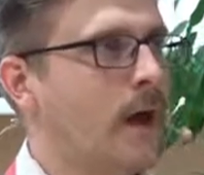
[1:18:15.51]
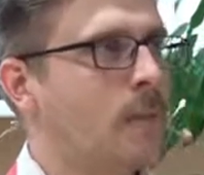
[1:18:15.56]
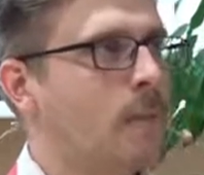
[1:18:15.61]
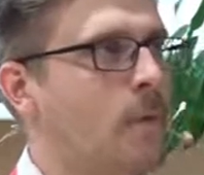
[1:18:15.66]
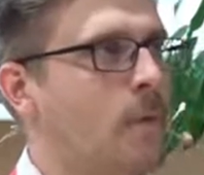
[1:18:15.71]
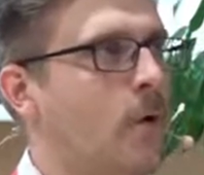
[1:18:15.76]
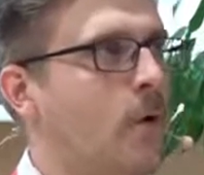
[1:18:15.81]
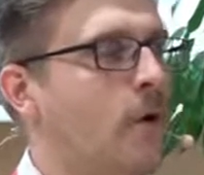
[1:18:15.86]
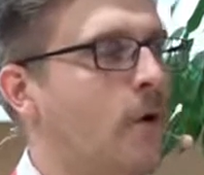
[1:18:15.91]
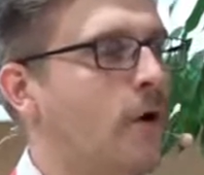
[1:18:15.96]

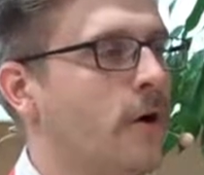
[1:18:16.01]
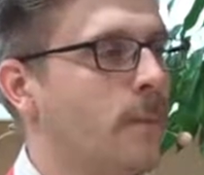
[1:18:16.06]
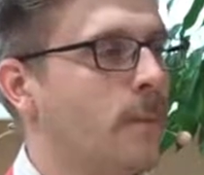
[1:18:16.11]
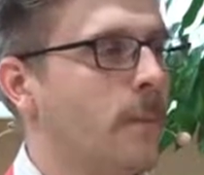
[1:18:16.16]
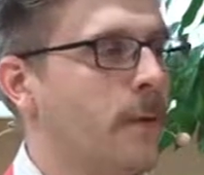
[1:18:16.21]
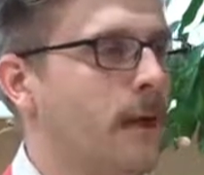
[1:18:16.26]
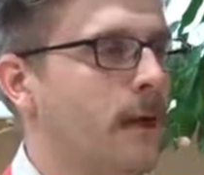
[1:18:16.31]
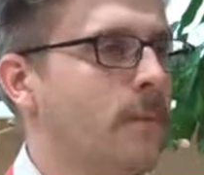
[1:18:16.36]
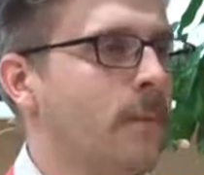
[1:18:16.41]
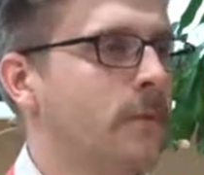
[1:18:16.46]
more
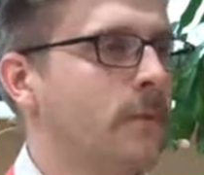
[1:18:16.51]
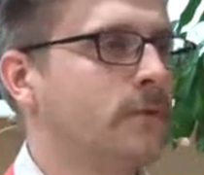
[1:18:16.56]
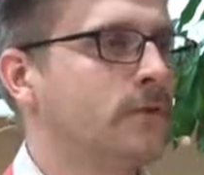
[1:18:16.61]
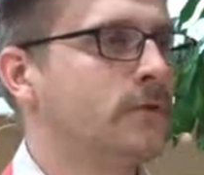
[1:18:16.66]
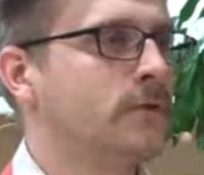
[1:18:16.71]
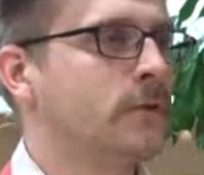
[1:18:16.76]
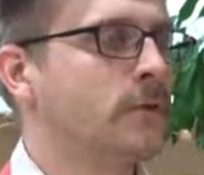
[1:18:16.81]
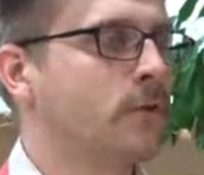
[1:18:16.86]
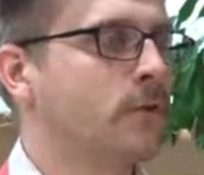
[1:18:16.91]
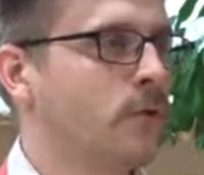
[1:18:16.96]

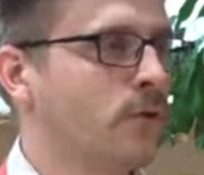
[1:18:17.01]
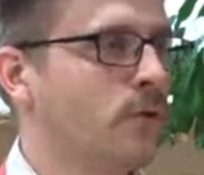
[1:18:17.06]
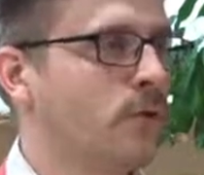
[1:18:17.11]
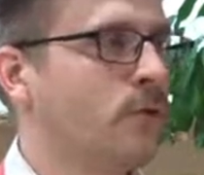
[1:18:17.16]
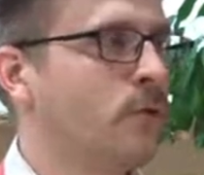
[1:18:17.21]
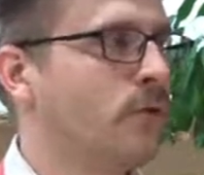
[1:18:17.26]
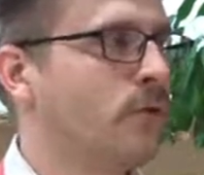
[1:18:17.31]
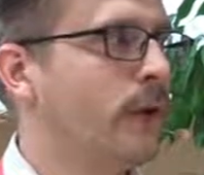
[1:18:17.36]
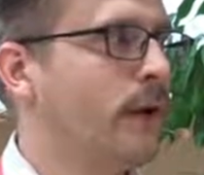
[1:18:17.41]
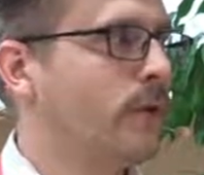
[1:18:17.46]
people who
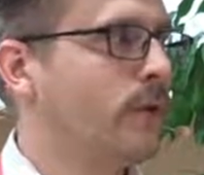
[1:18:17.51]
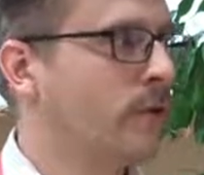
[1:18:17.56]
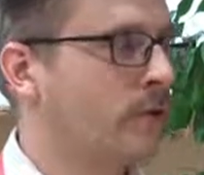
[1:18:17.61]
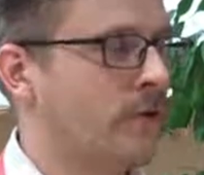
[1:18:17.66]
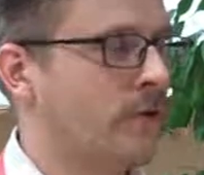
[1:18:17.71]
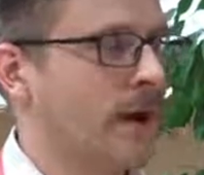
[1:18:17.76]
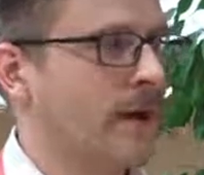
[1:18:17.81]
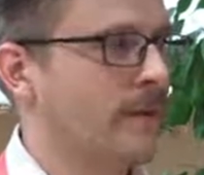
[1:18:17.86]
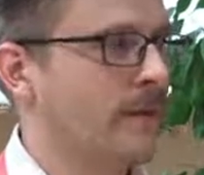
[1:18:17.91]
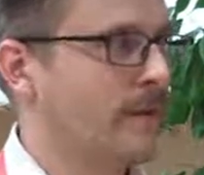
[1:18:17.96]
do not
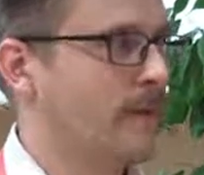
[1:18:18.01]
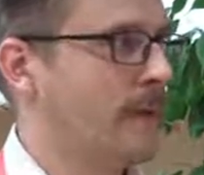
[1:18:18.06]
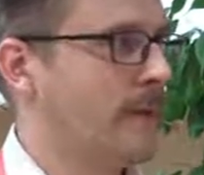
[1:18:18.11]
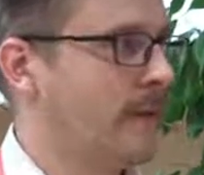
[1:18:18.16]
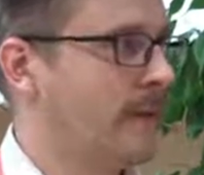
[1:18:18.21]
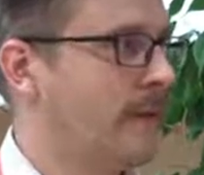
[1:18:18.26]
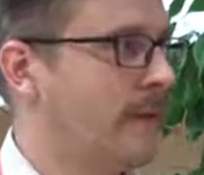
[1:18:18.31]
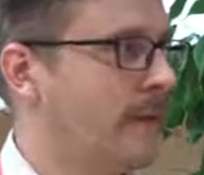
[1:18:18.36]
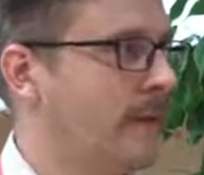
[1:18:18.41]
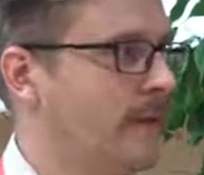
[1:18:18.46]
trust
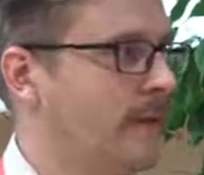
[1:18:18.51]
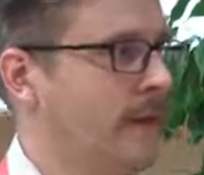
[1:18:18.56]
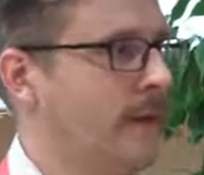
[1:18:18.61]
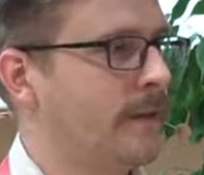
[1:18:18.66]
media.